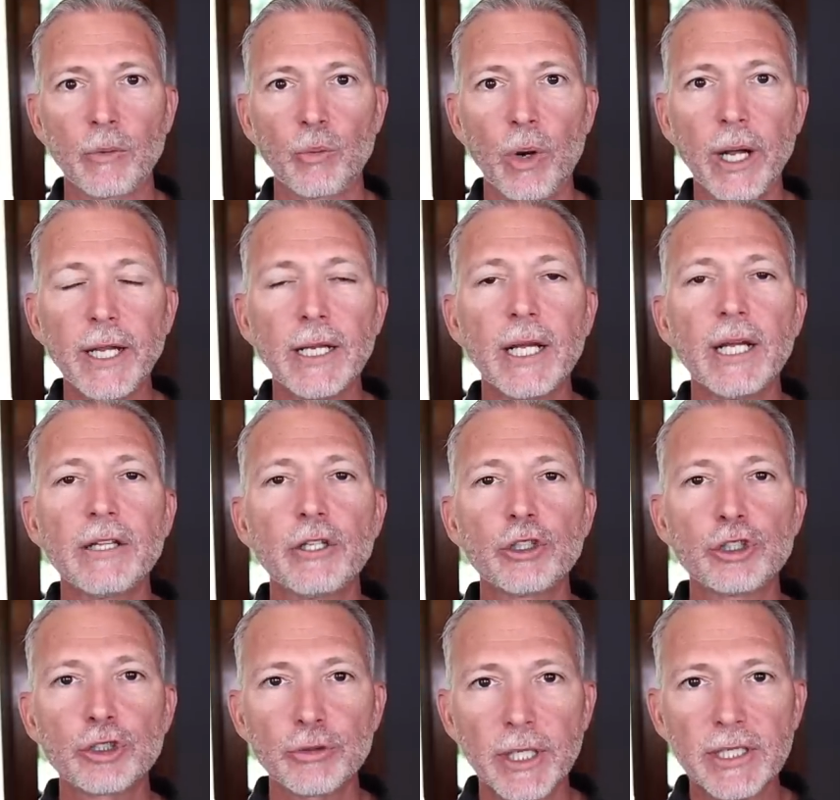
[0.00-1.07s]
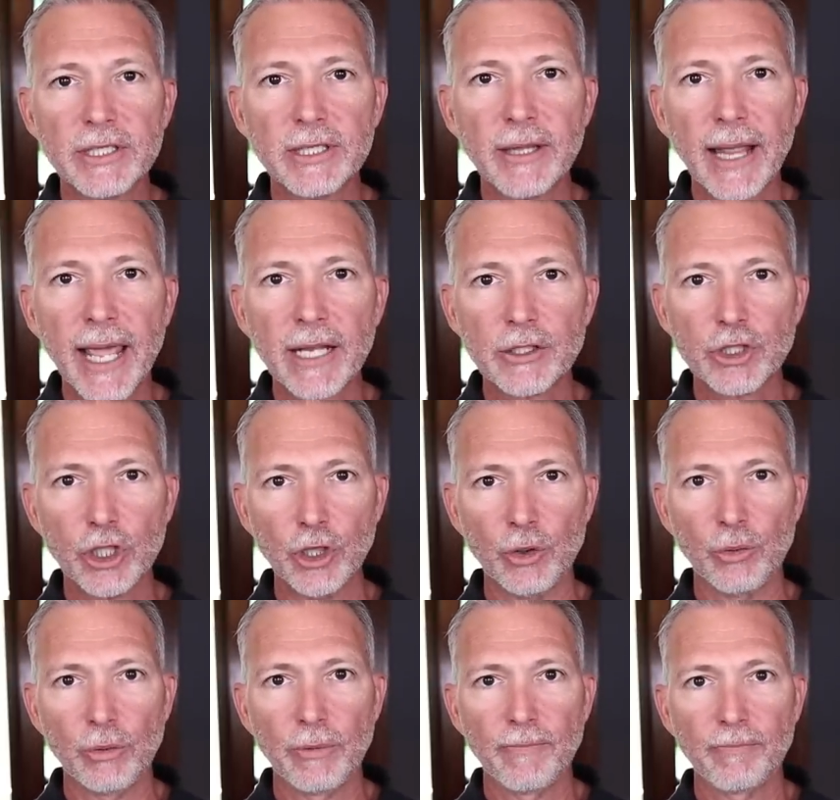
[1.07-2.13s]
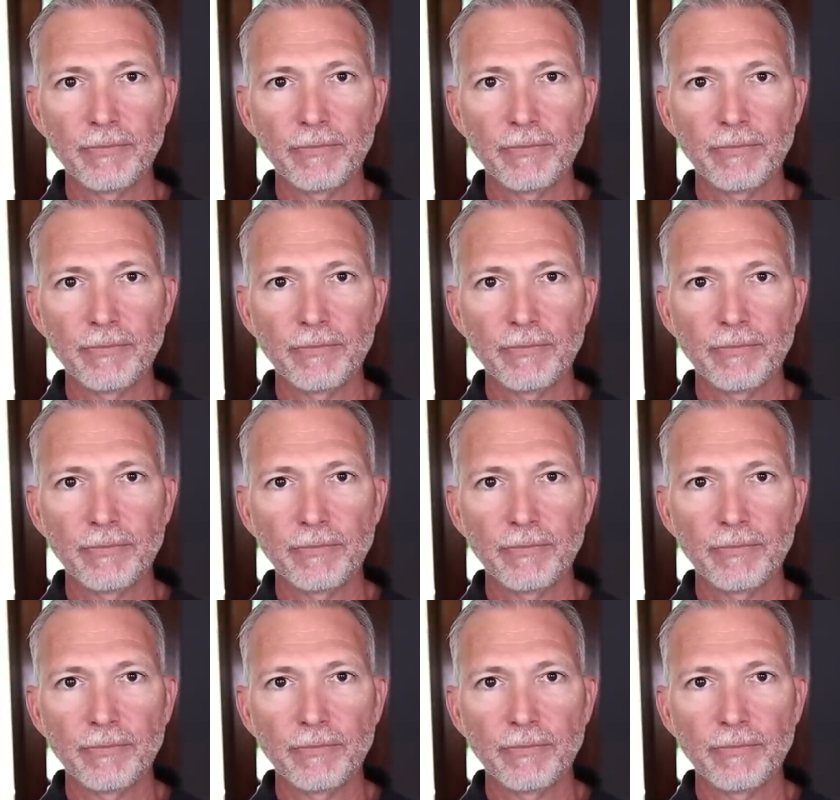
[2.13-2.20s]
Right? There's tricks to that too.